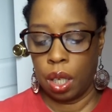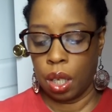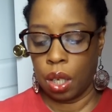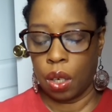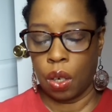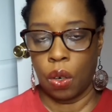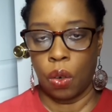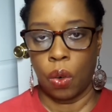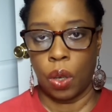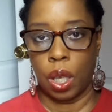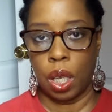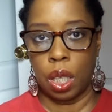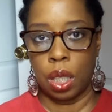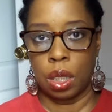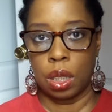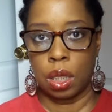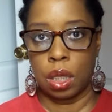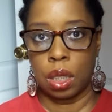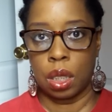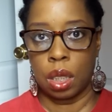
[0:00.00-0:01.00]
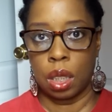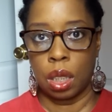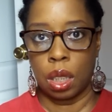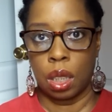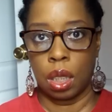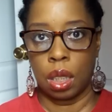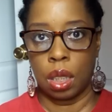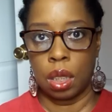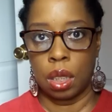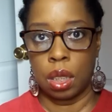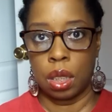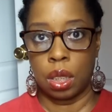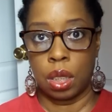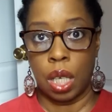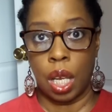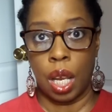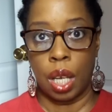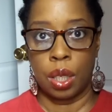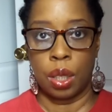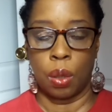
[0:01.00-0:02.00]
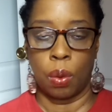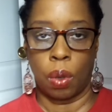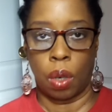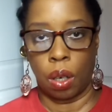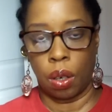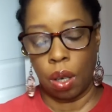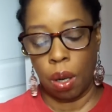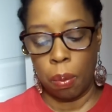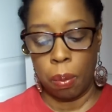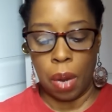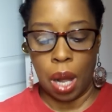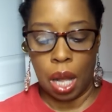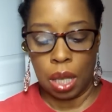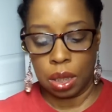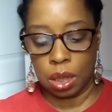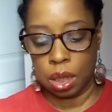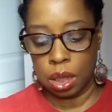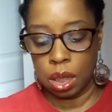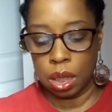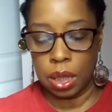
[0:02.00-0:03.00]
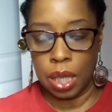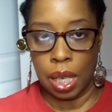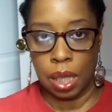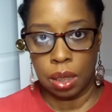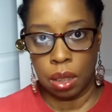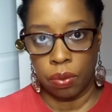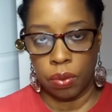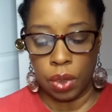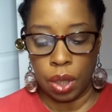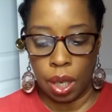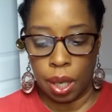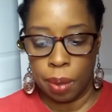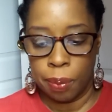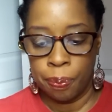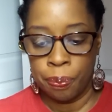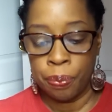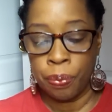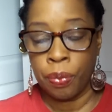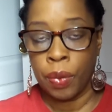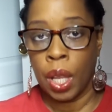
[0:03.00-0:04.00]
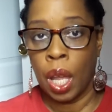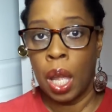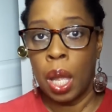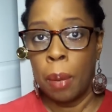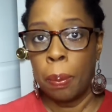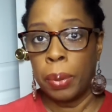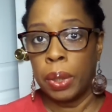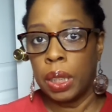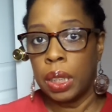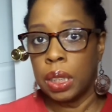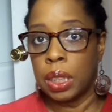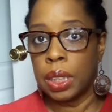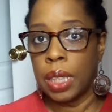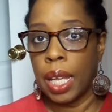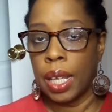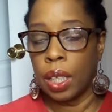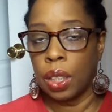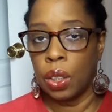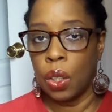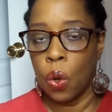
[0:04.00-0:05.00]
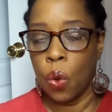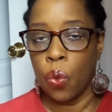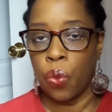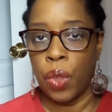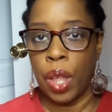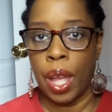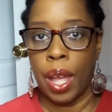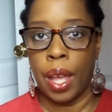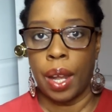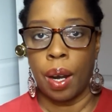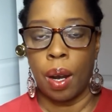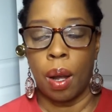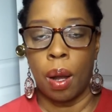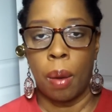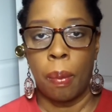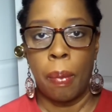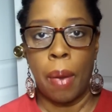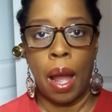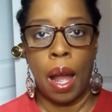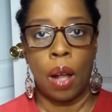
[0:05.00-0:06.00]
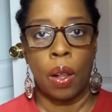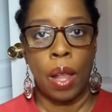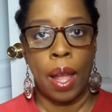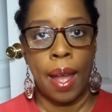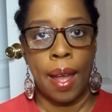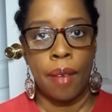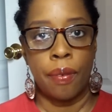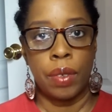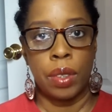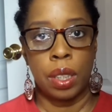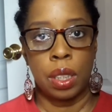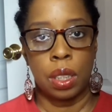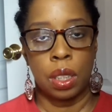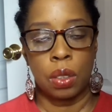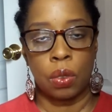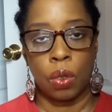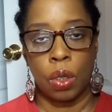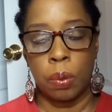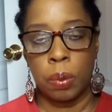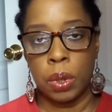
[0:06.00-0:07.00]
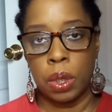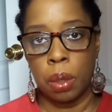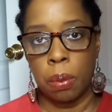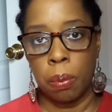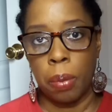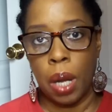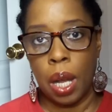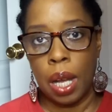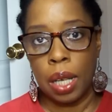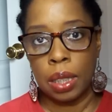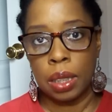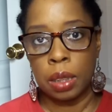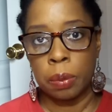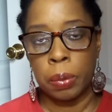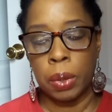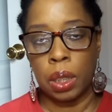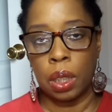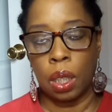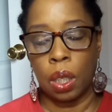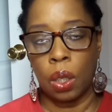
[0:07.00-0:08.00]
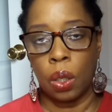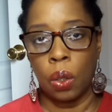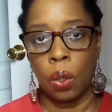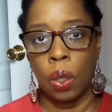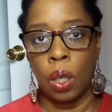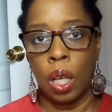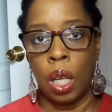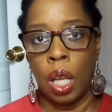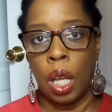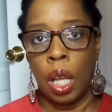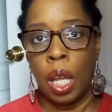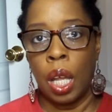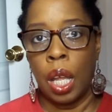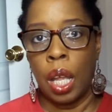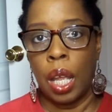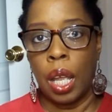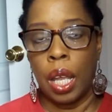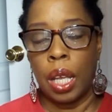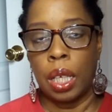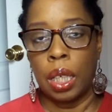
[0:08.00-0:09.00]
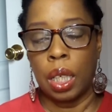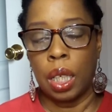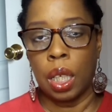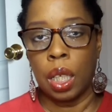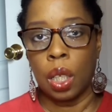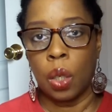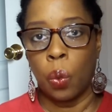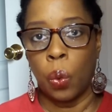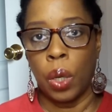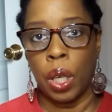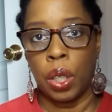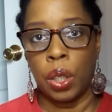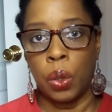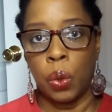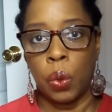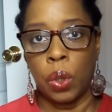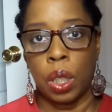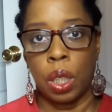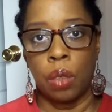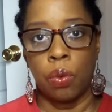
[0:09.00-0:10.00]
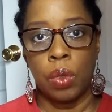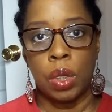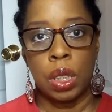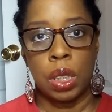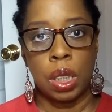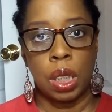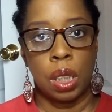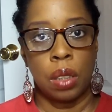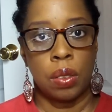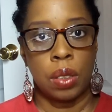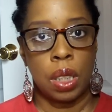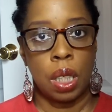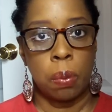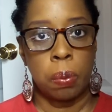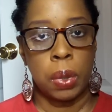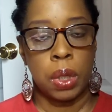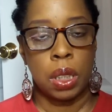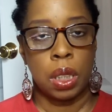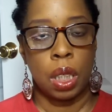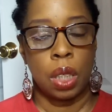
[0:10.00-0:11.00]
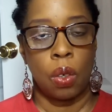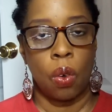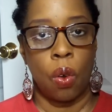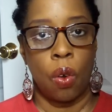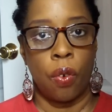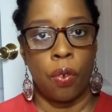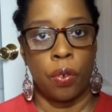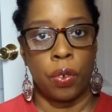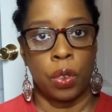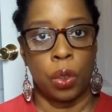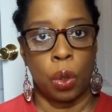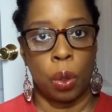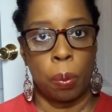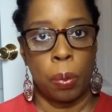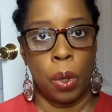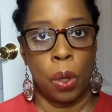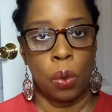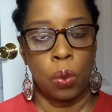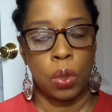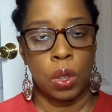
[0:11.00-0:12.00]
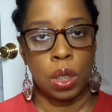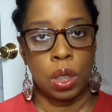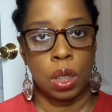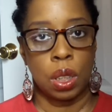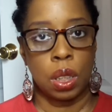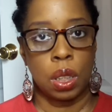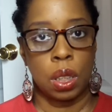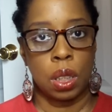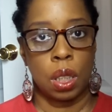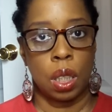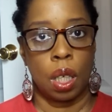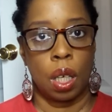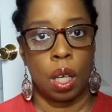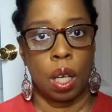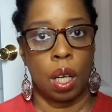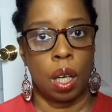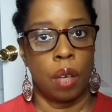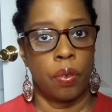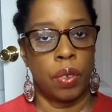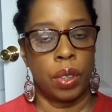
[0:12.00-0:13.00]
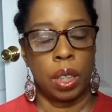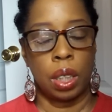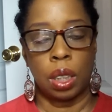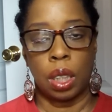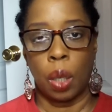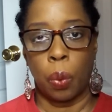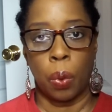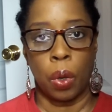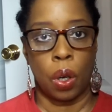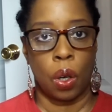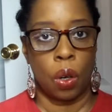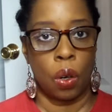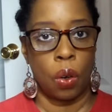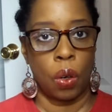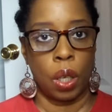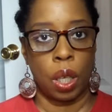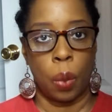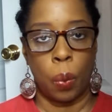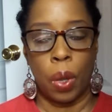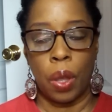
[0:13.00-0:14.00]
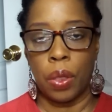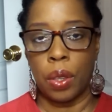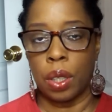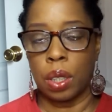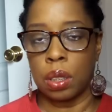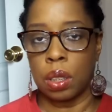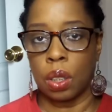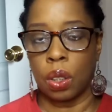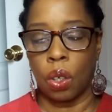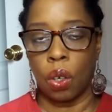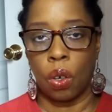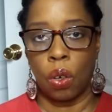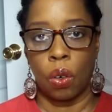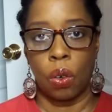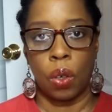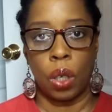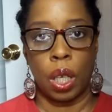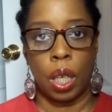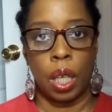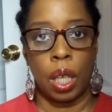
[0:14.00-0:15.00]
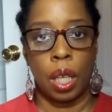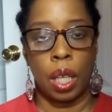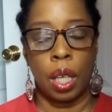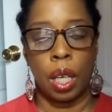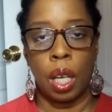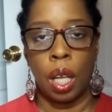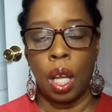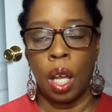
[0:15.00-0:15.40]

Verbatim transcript: Curl Kit's January unboxings as of yet. Please take note that um, I'll have in the description box below a link where you can receive 10% off of your purchase of anything with Kit, whether it's a Curl Kit